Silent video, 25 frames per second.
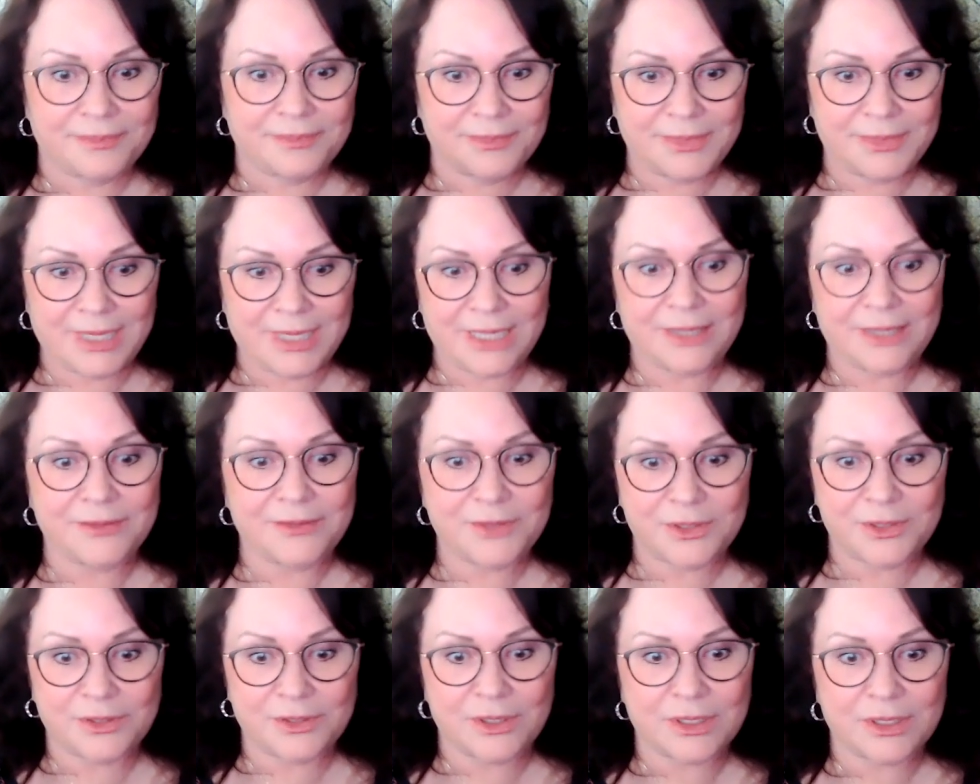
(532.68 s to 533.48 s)

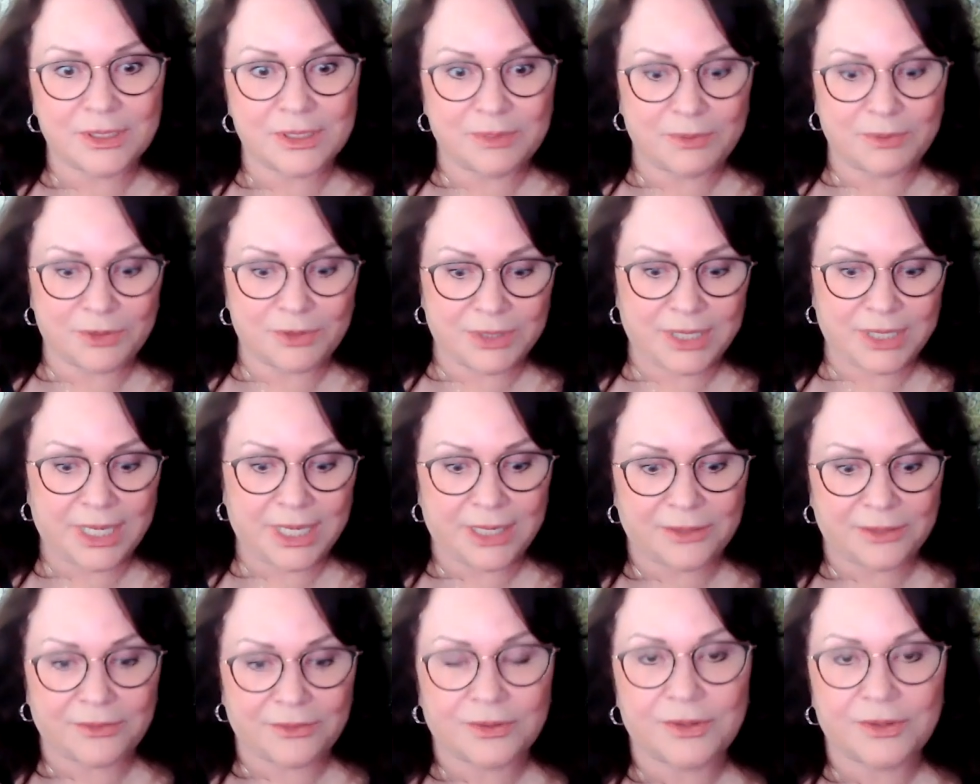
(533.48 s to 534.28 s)
Natives are not supposed to
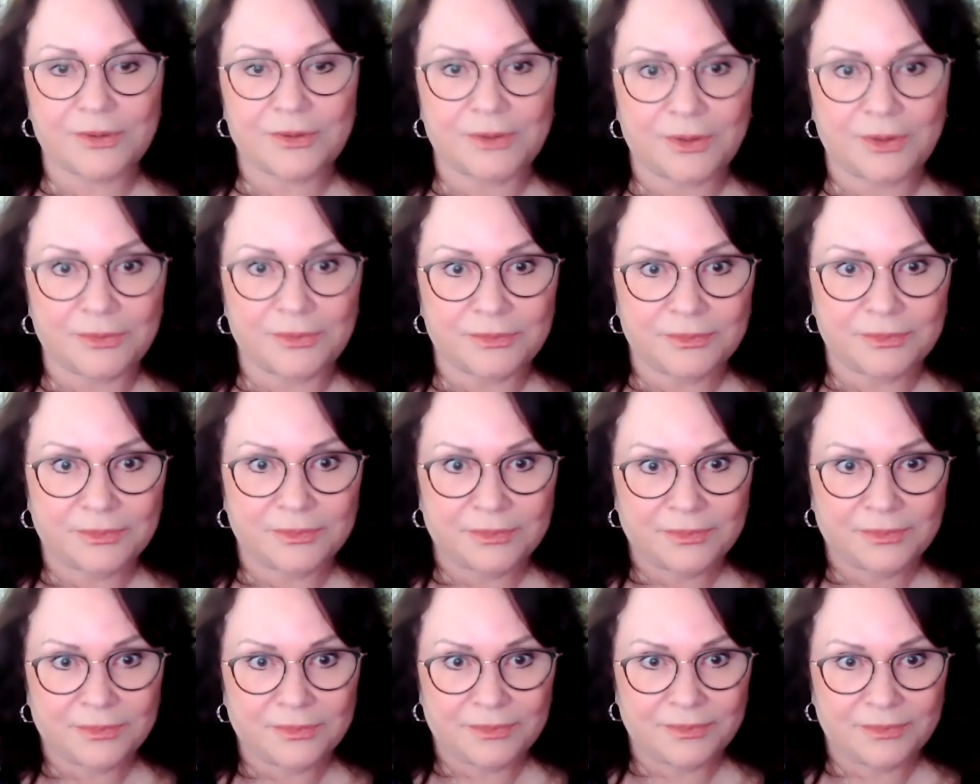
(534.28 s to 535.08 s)
handle their own
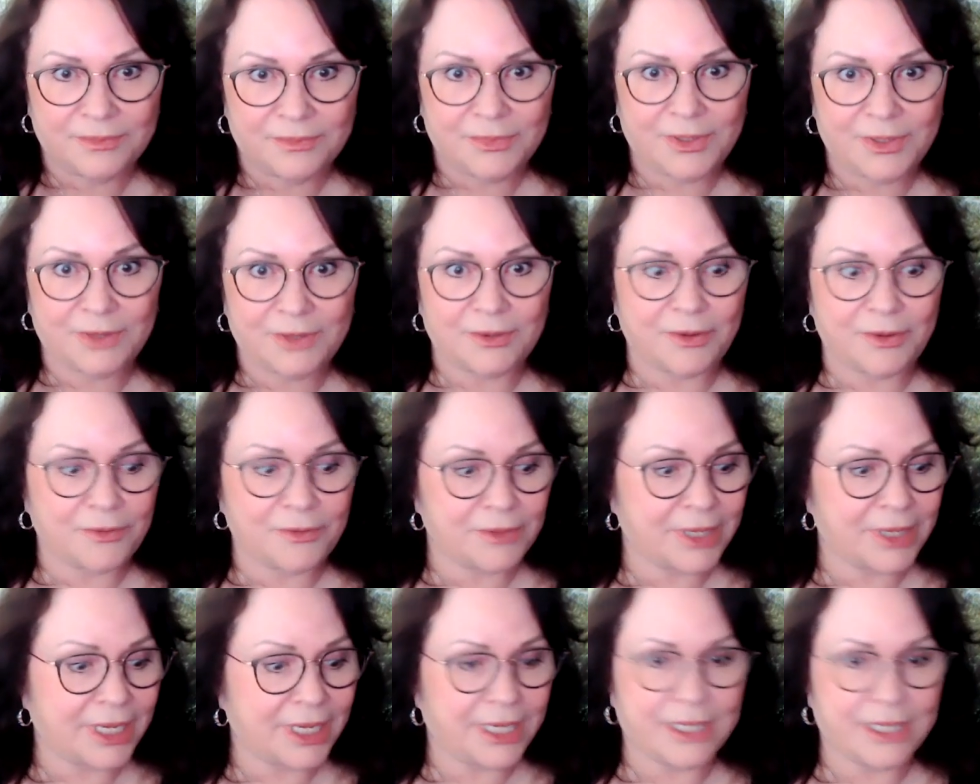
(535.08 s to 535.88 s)
their
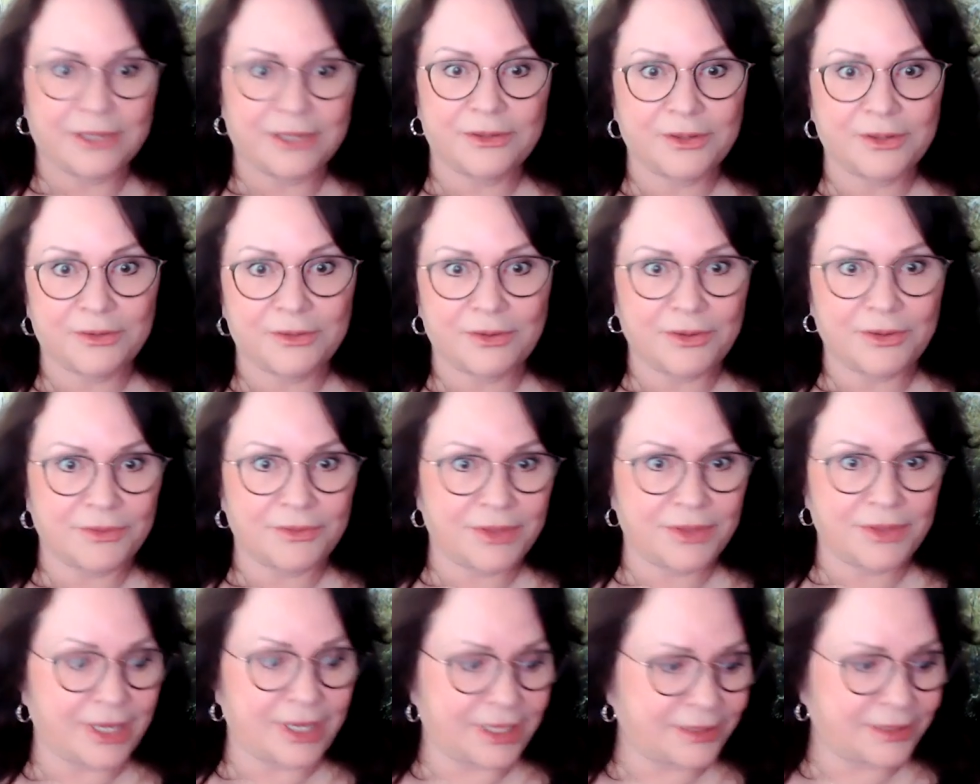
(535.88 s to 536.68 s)
own gig, their
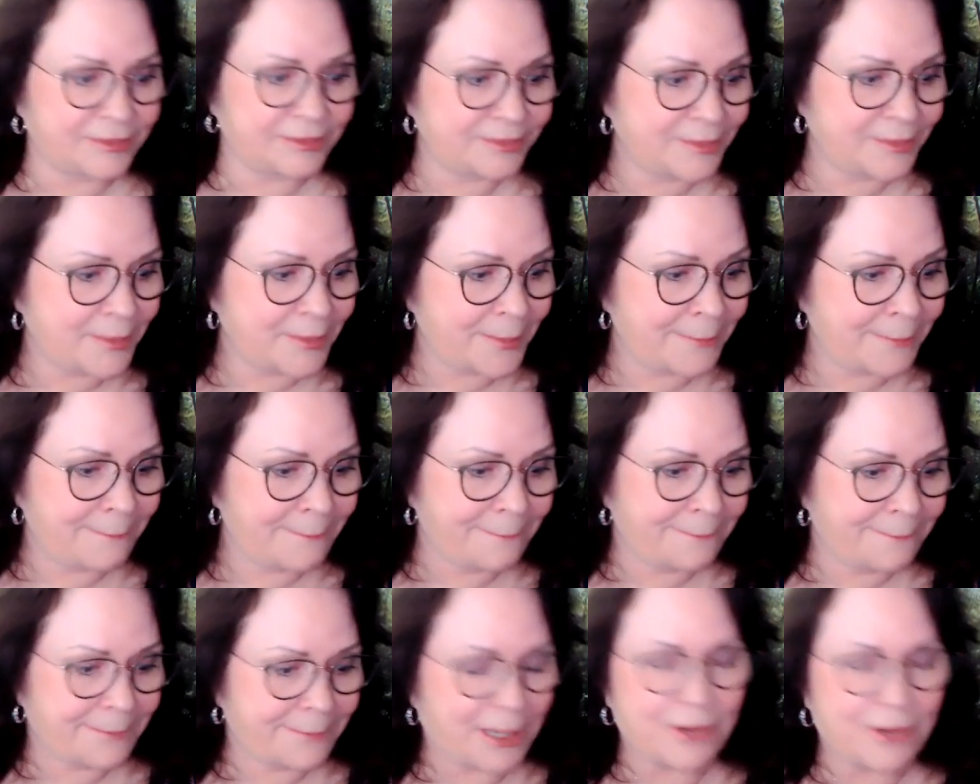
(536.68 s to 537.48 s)
own thing.
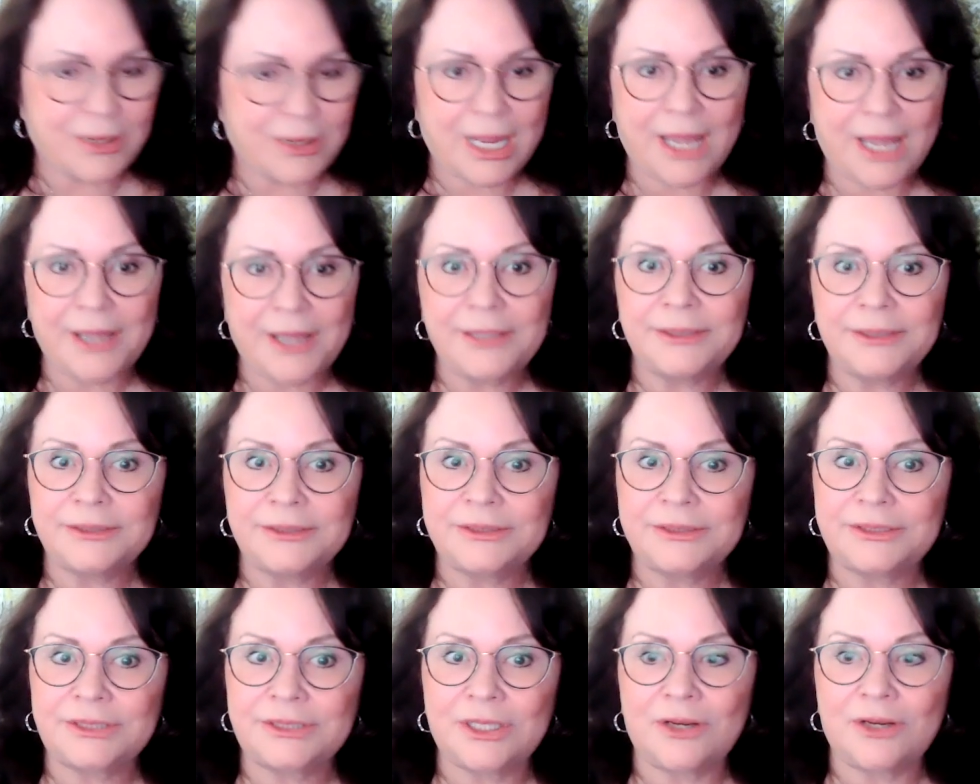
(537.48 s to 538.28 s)
Okay.
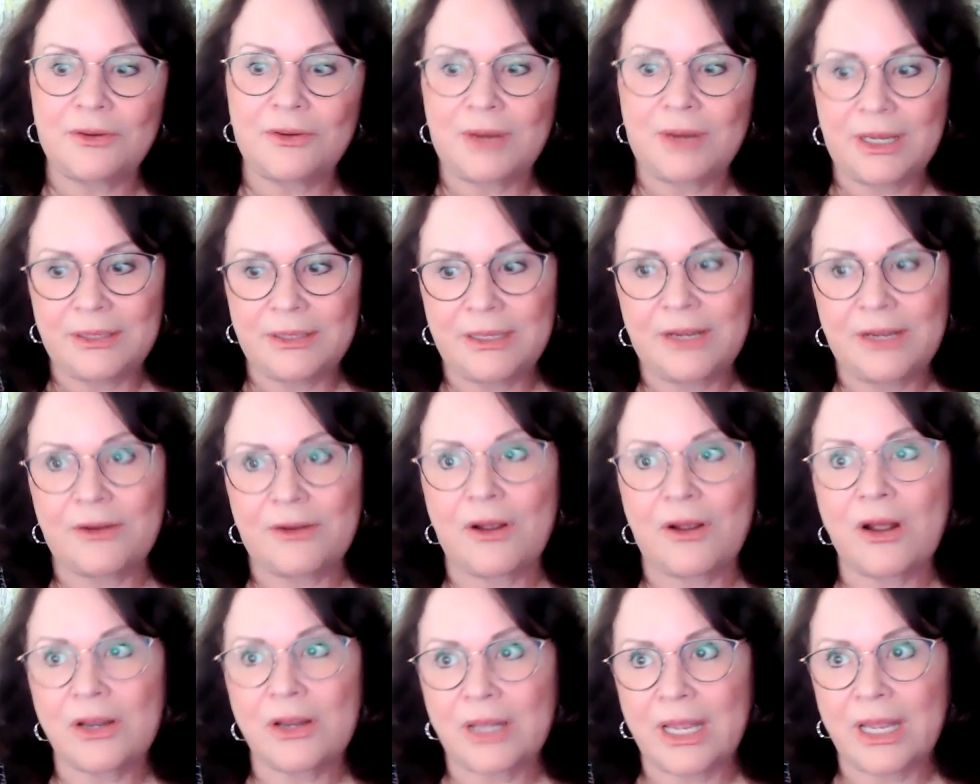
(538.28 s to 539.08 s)
So, and
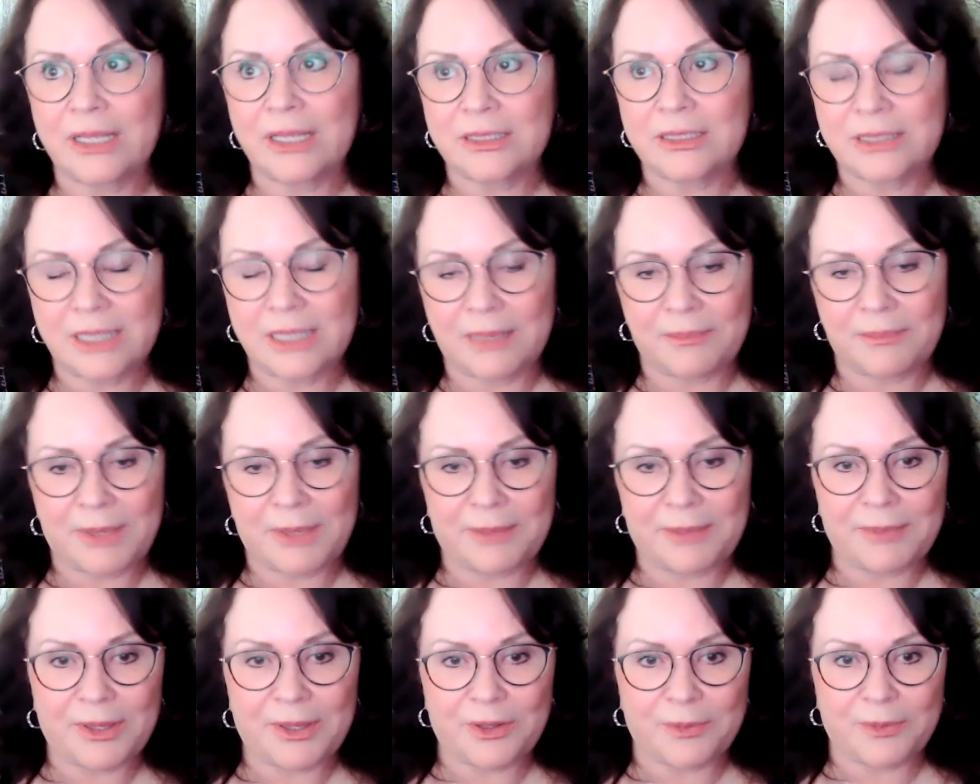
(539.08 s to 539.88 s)
there are lands that
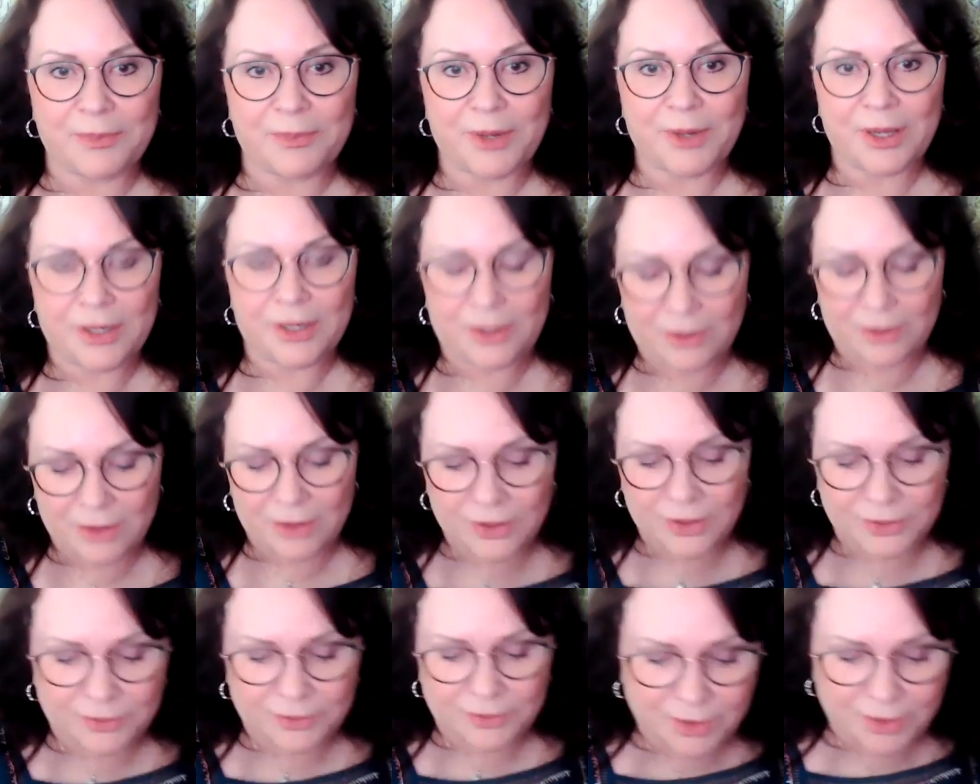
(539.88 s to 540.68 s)
my mother bought
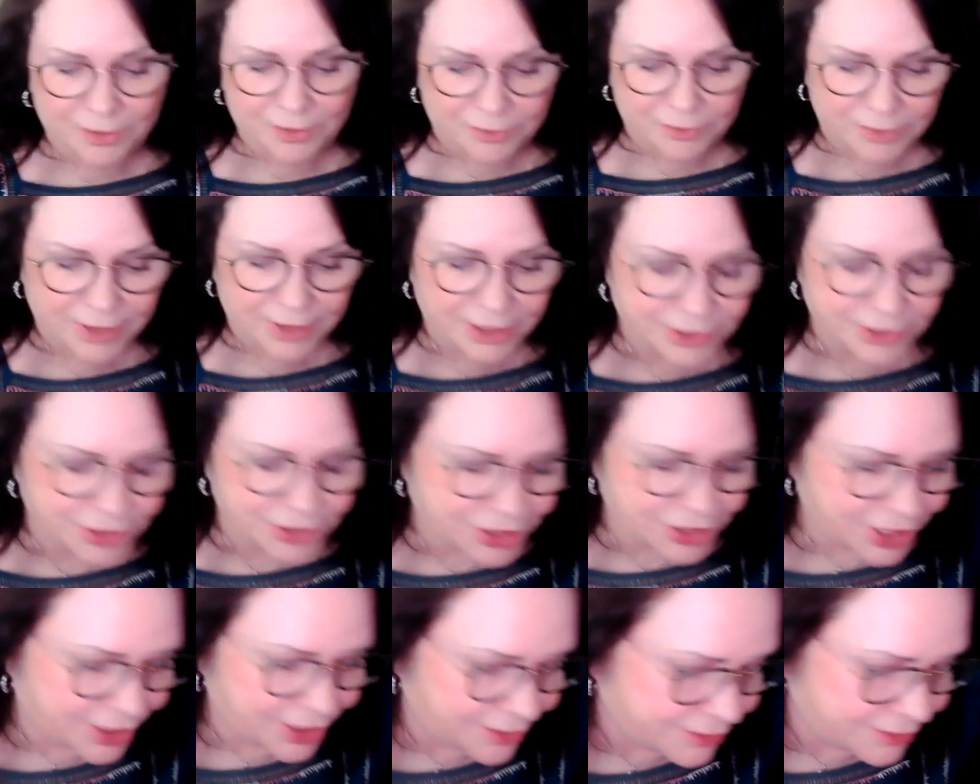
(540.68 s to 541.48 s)
on her own that
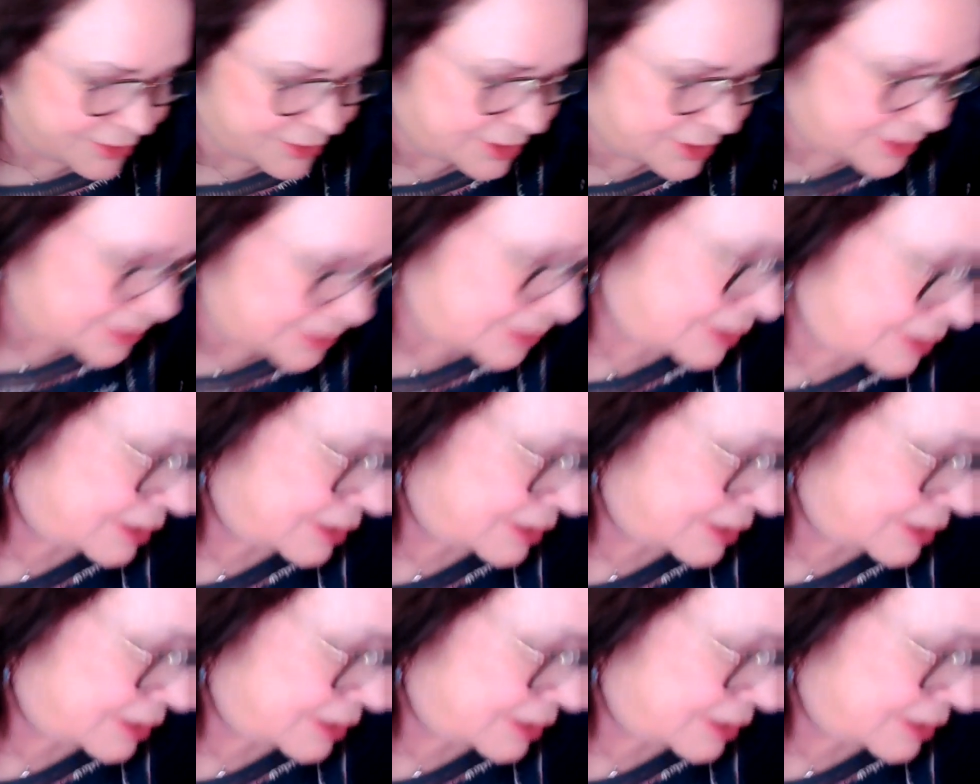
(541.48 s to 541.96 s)
she owns.